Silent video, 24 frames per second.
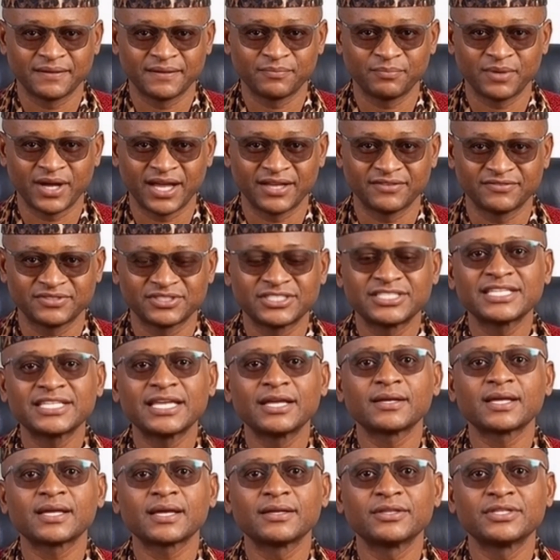breakfast
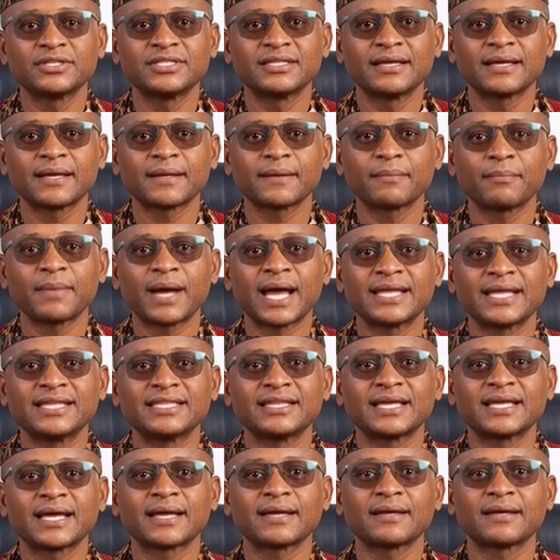cereals,
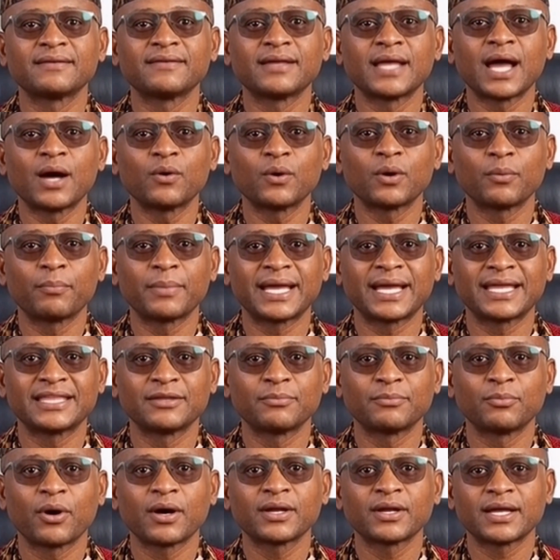pasta,
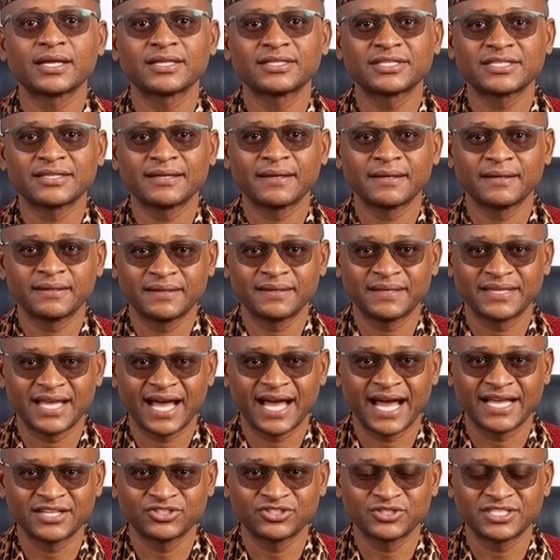flour-based products,
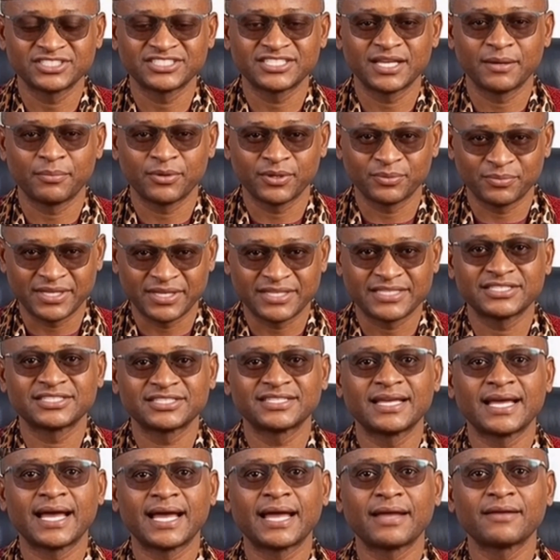dietary supplements,
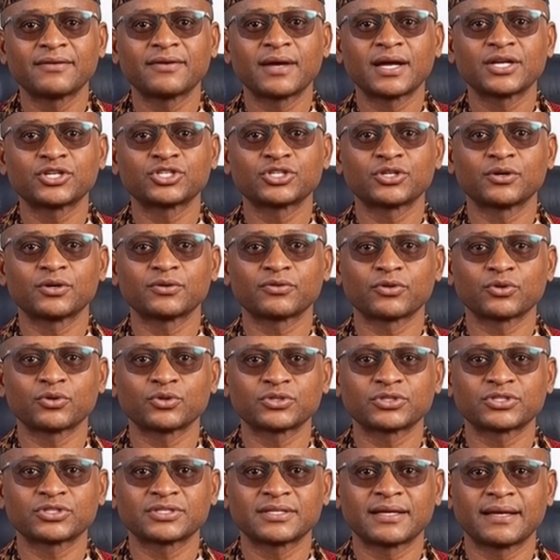and functional
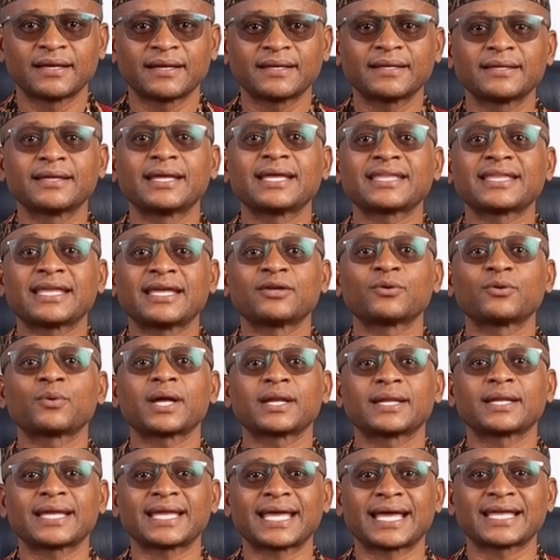foods. This is
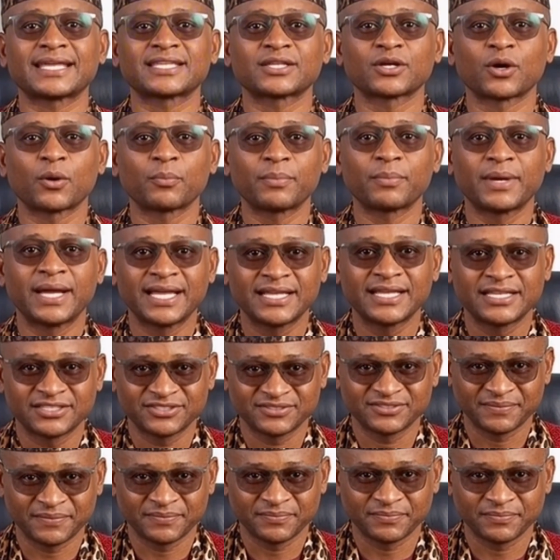where it gets
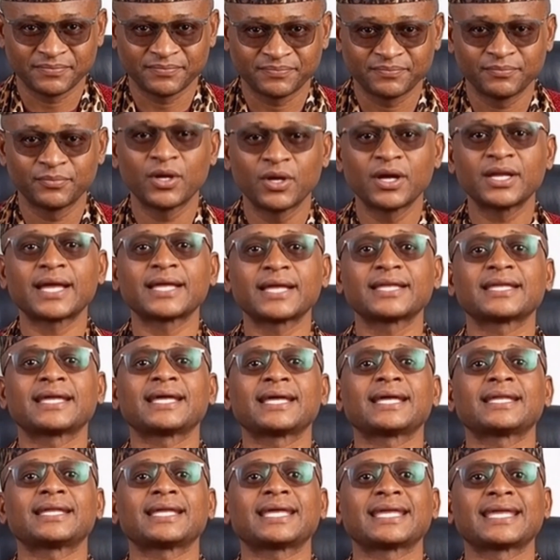complex. Products
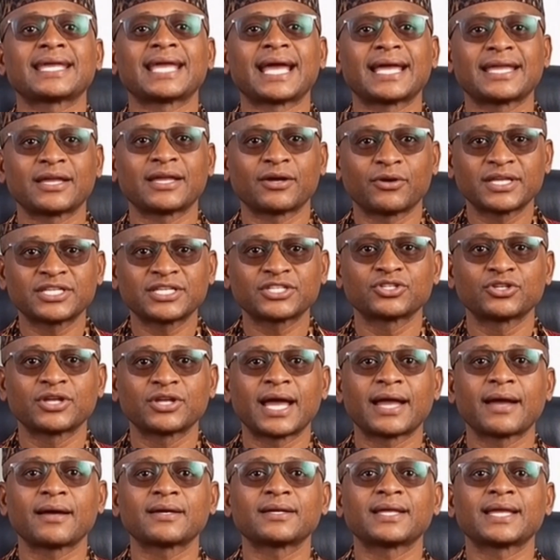in this category
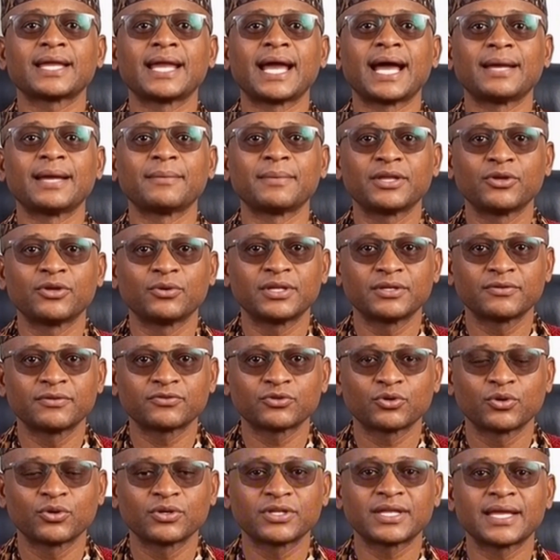straddle the line between
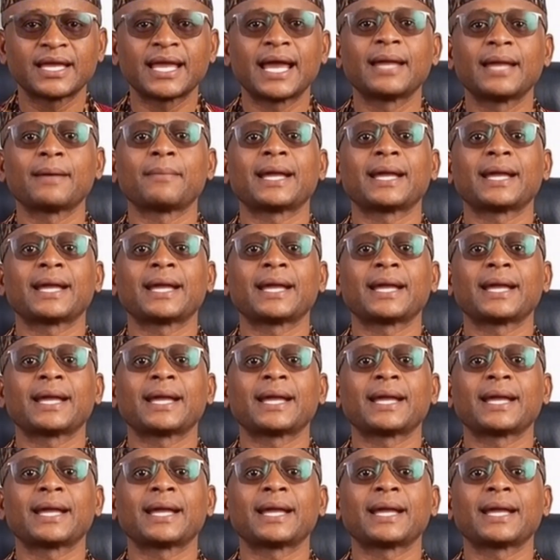food and